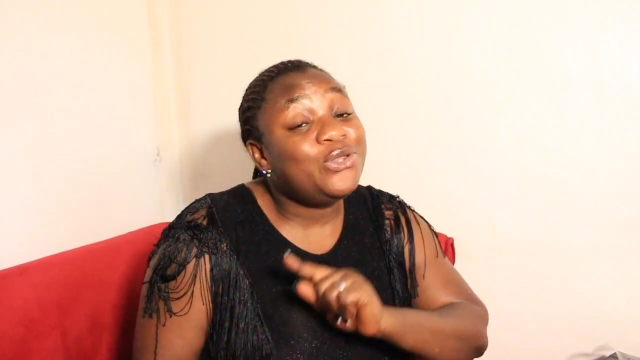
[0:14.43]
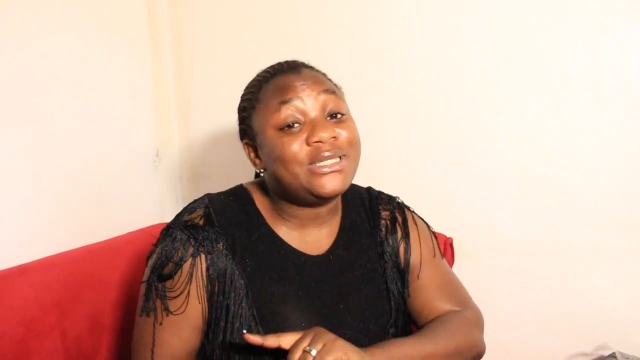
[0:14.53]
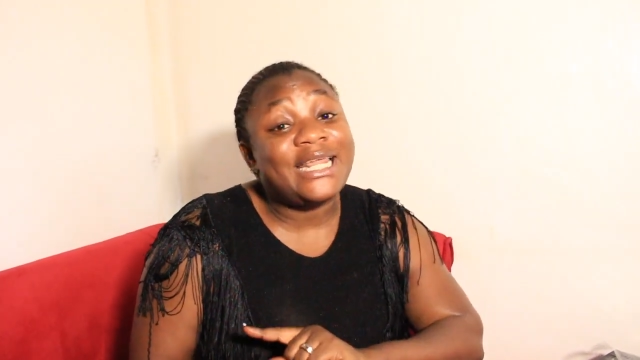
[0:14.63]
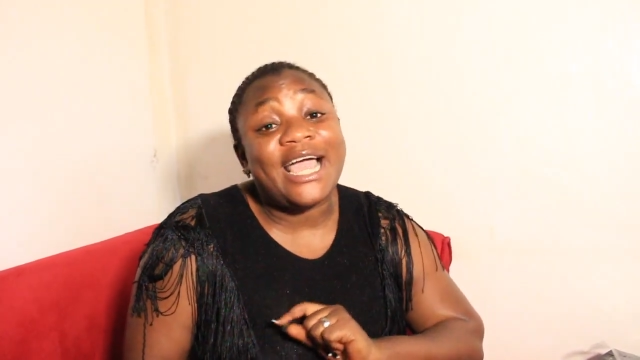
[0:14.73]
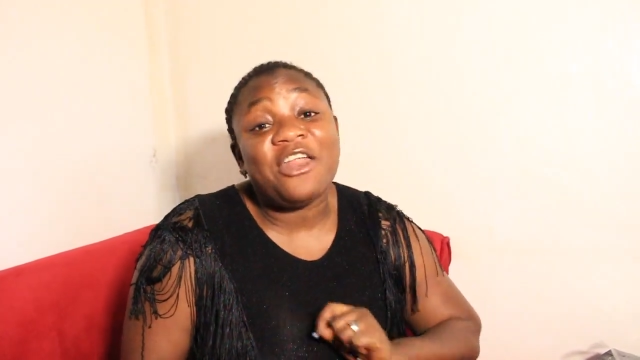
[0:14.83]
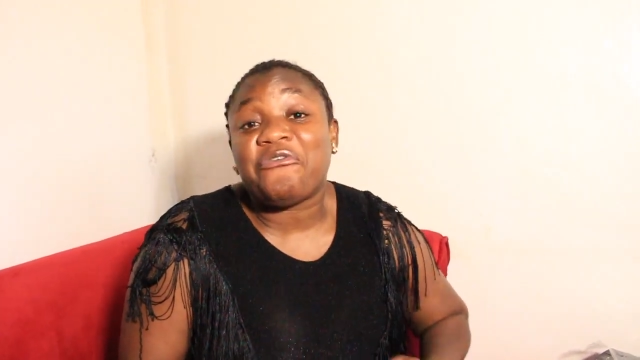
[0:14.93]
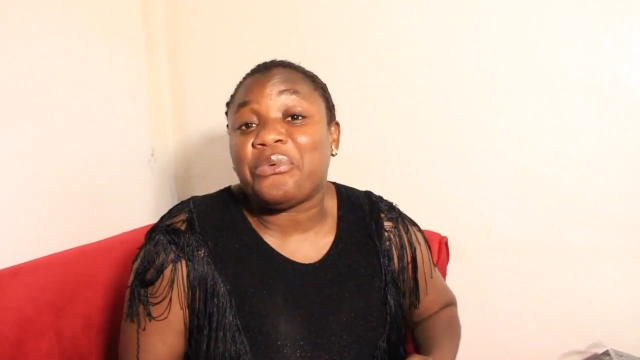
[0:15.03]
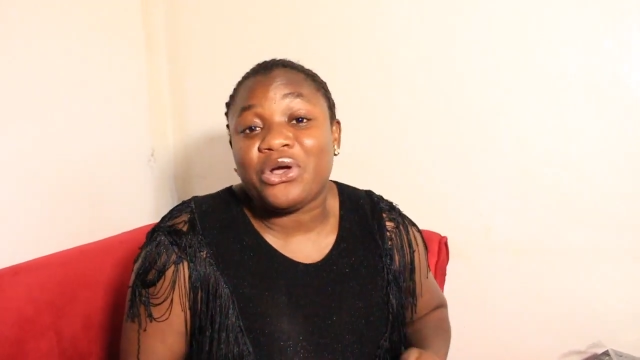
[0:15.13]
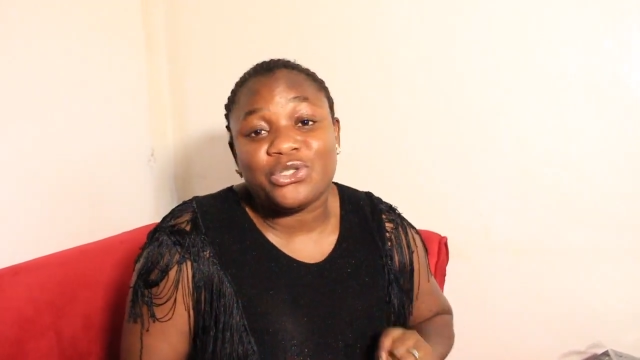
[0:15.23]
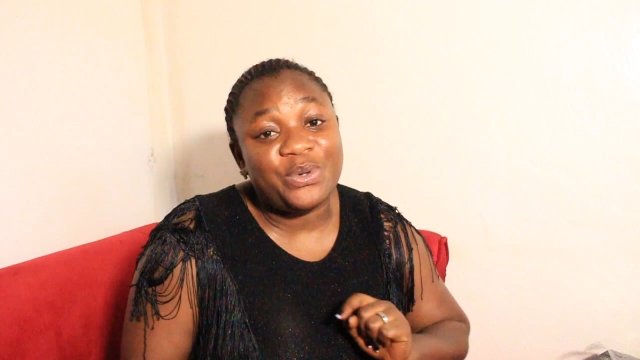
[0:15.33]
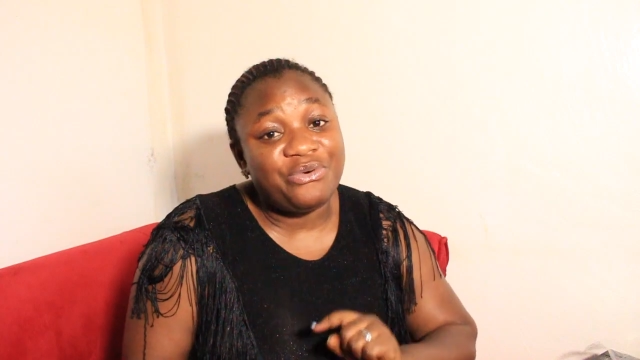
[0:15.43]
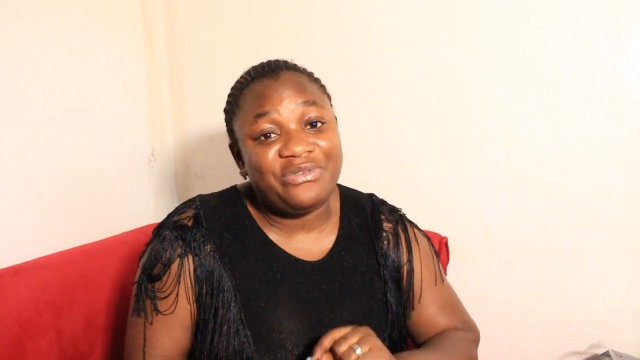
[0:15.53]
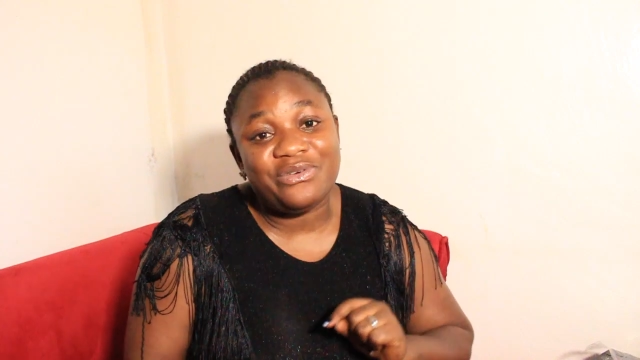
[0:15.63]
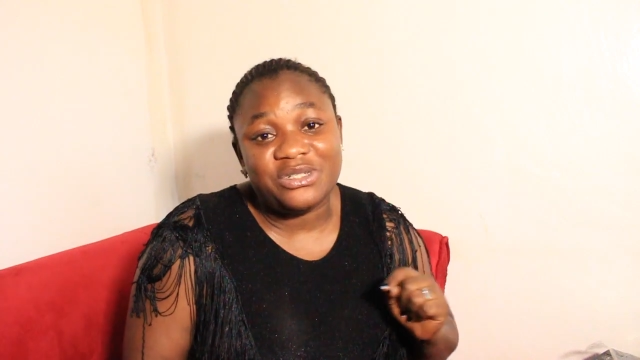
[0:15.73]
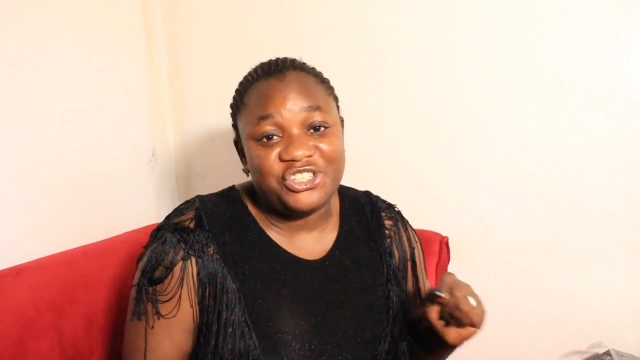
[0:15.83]
Those are the kind of products we
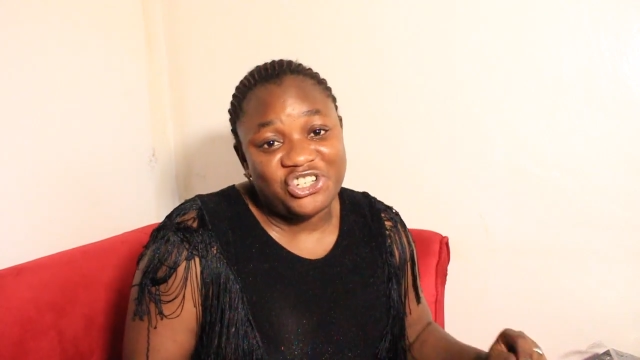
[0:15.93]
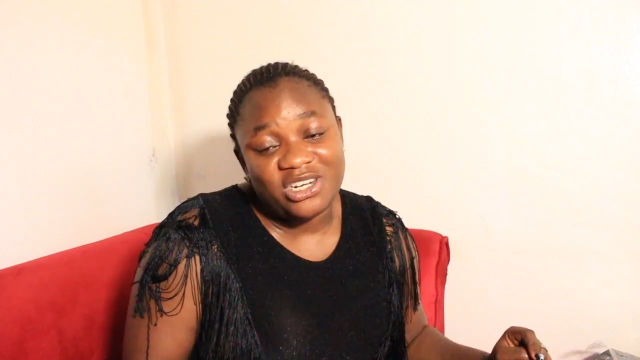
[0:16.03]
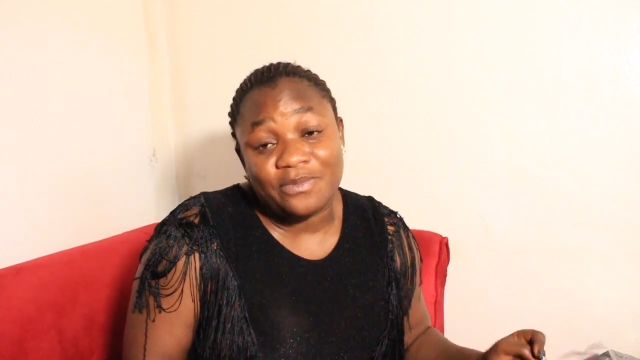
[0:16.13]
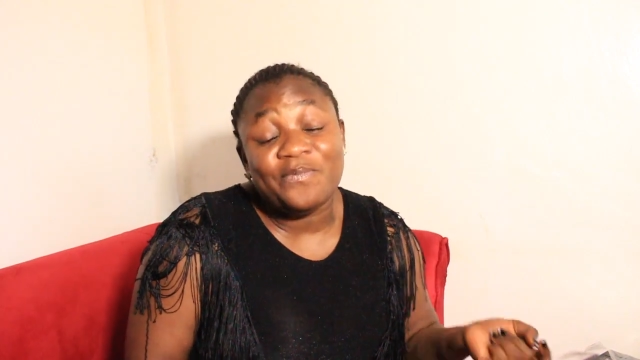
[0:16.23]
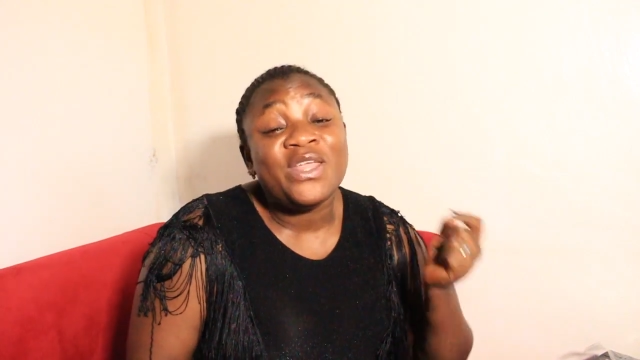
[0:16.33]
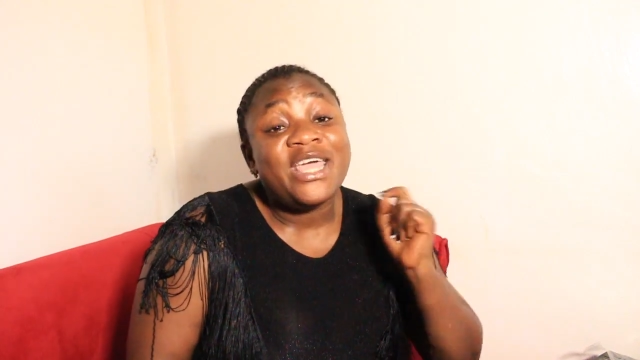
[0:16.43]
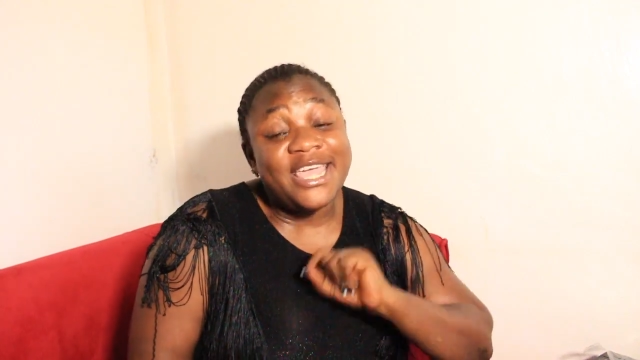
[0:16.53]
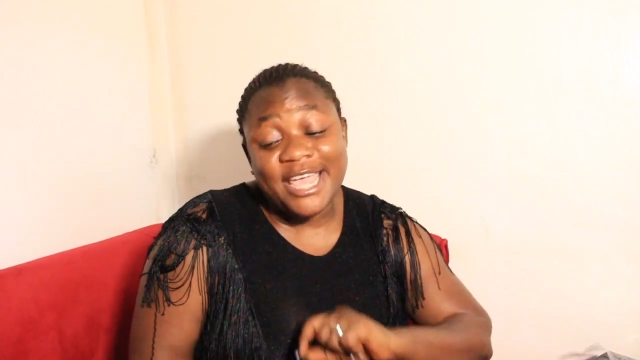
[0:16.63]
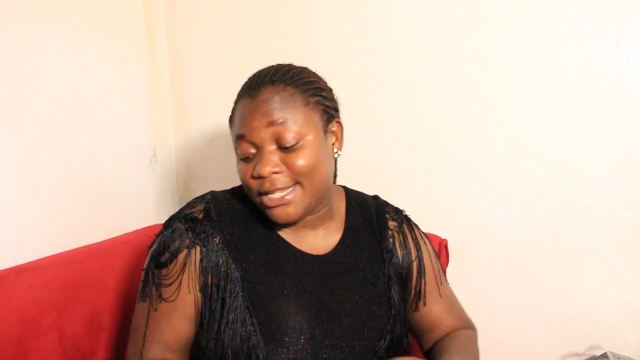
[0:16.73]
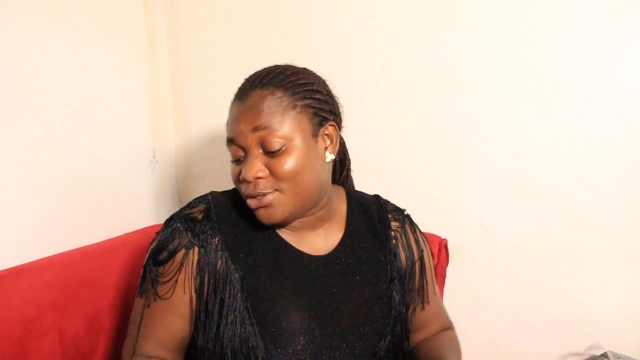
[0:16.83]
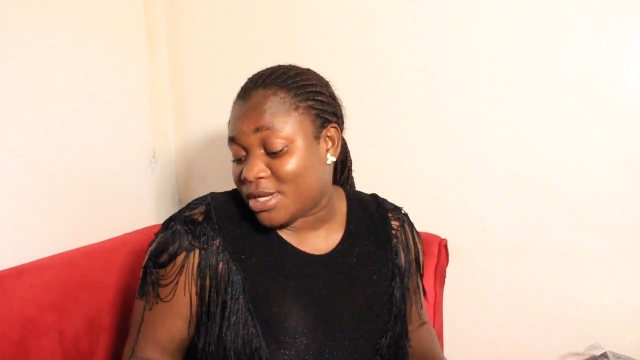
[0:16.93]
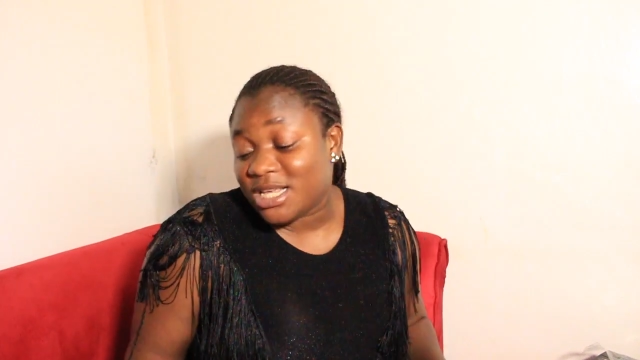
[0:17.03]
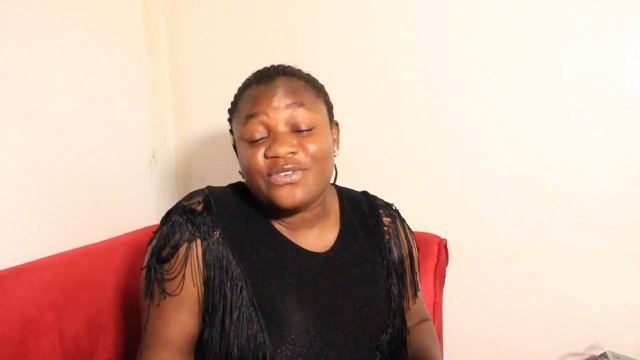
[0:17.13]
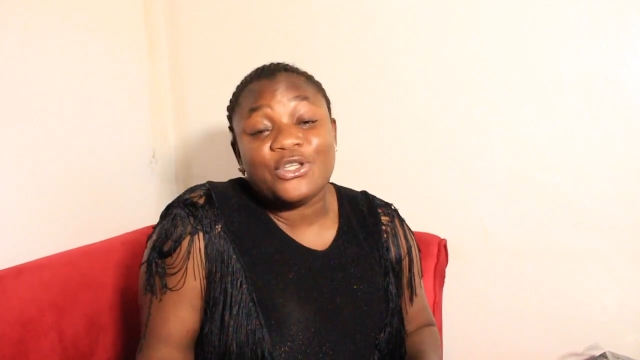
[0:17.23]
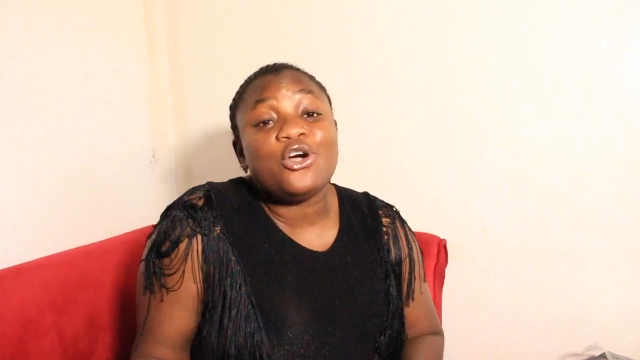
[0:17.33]
review on this channel. In
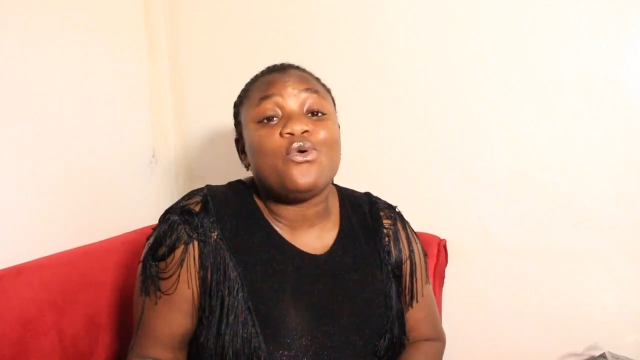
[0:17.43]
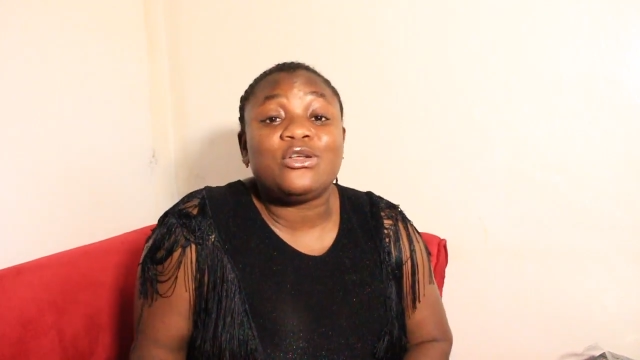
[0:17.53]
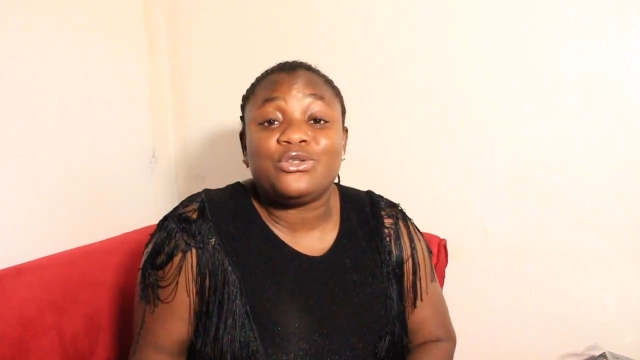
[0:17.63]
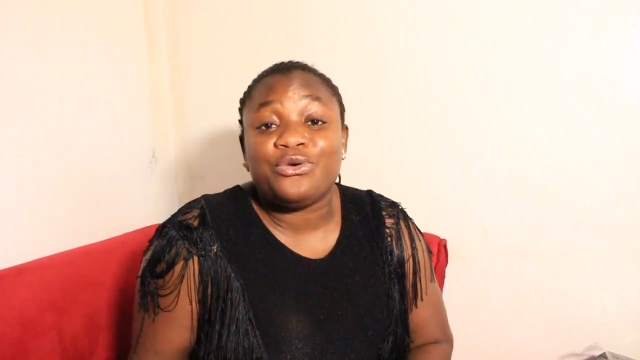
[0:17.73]
today's video, I want to